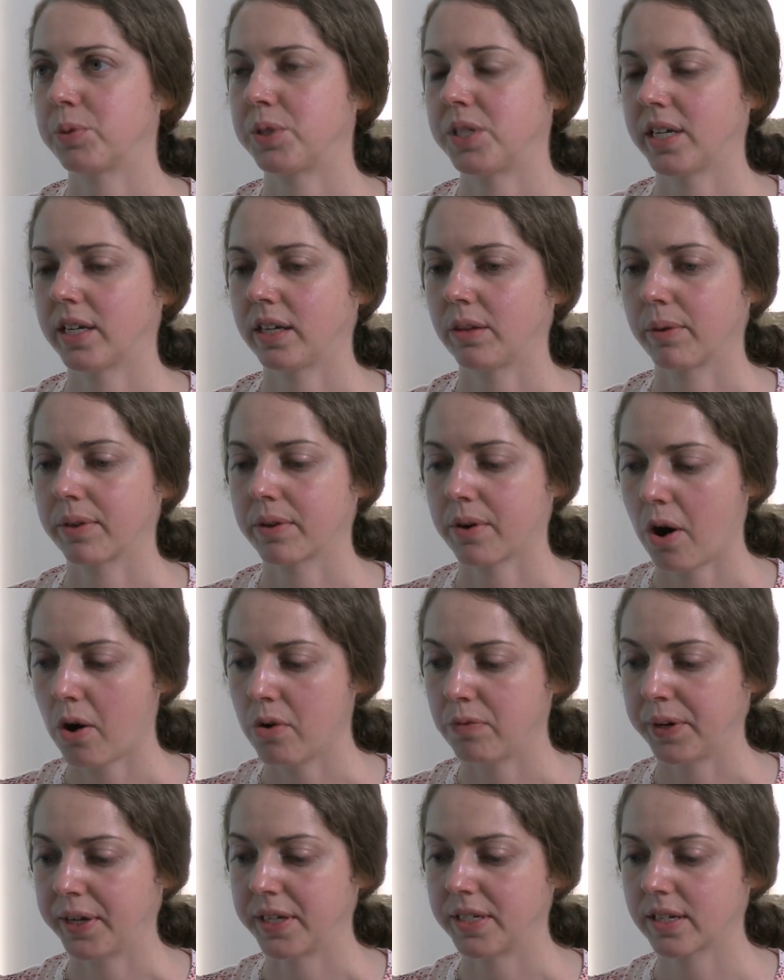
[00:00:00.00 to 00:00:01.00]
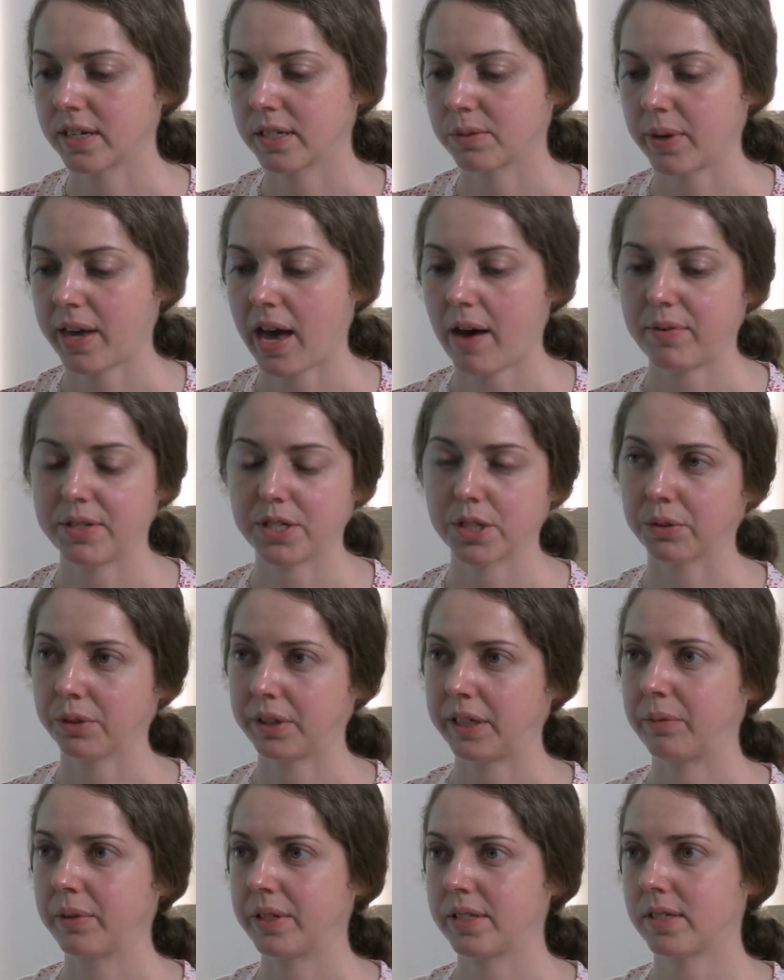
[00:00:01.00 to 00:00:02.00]
particularly with COVID, because we have a
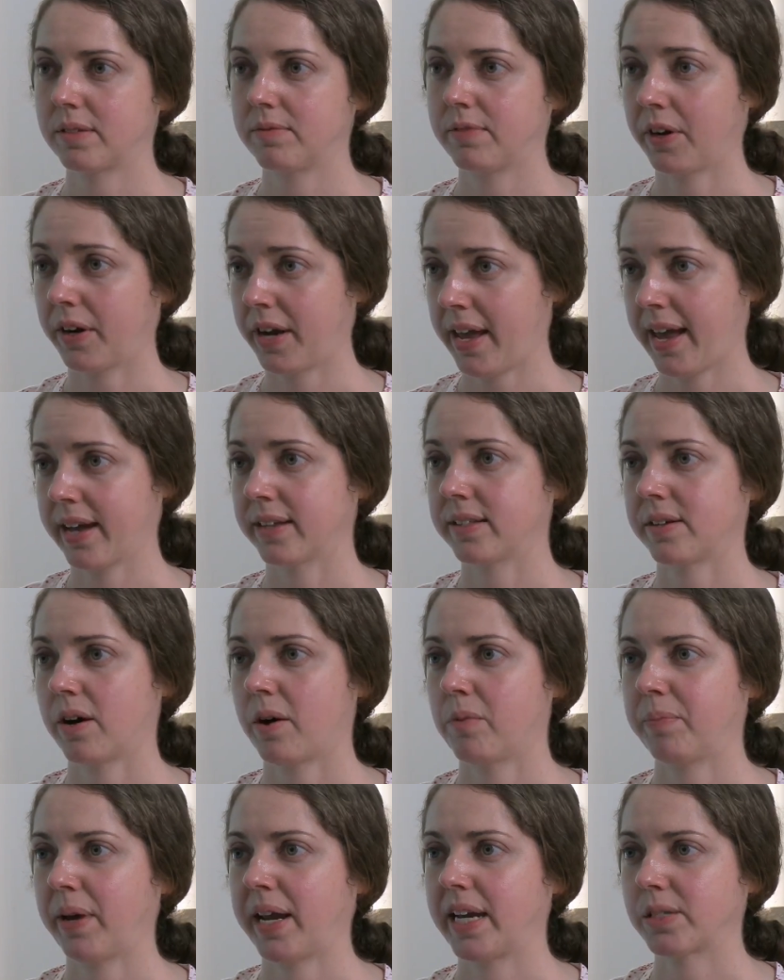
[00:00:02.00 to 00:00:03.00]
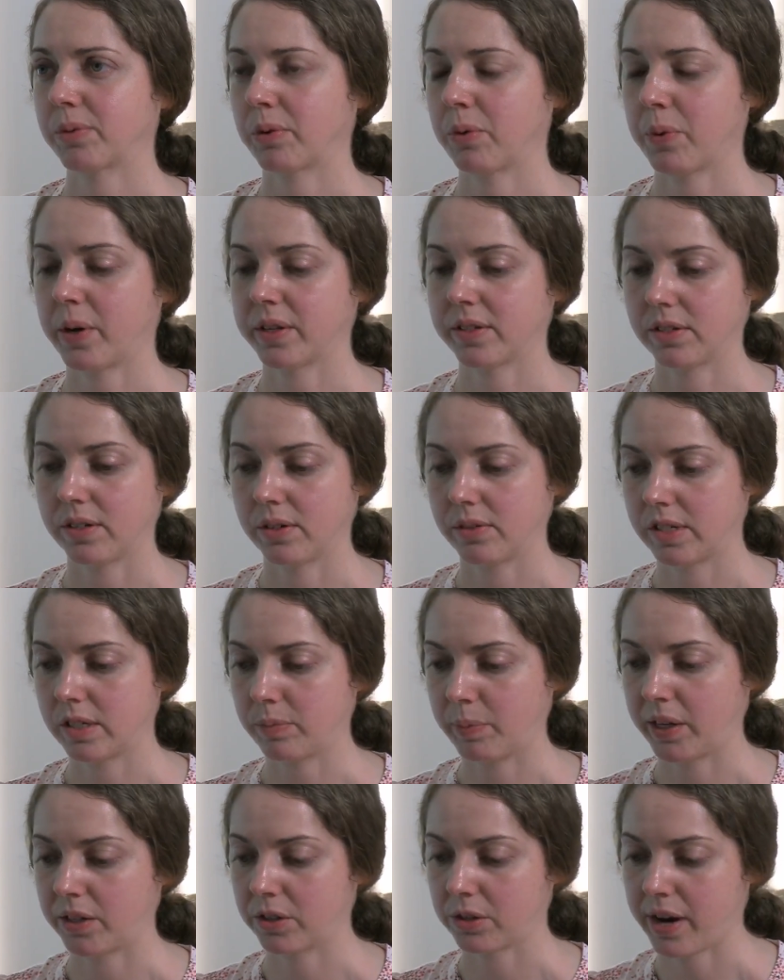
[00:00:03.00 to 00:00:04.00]
degree that's very hands-on based where we want students
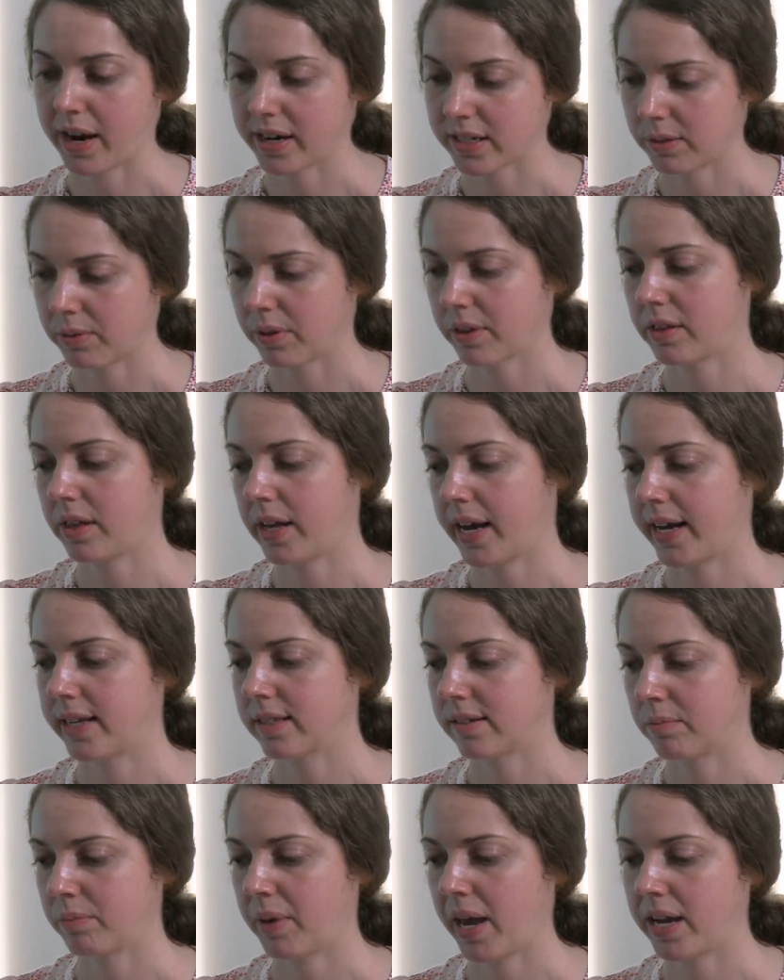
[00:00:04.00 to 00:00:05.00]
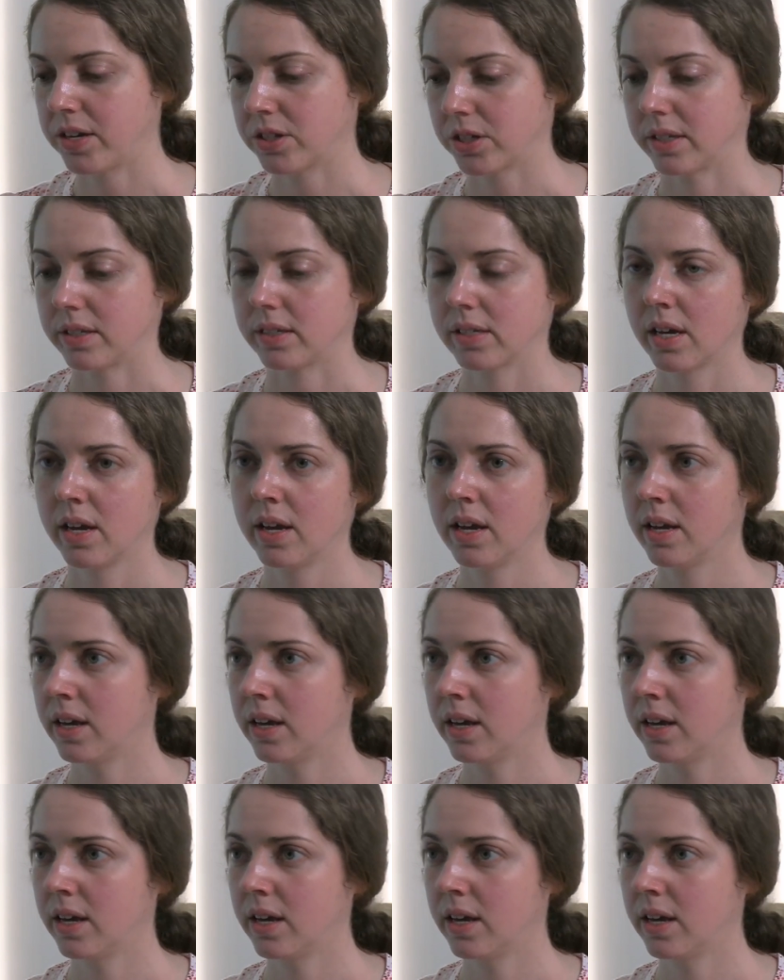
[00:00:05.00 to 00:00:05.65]
to be interacting with clients and patients.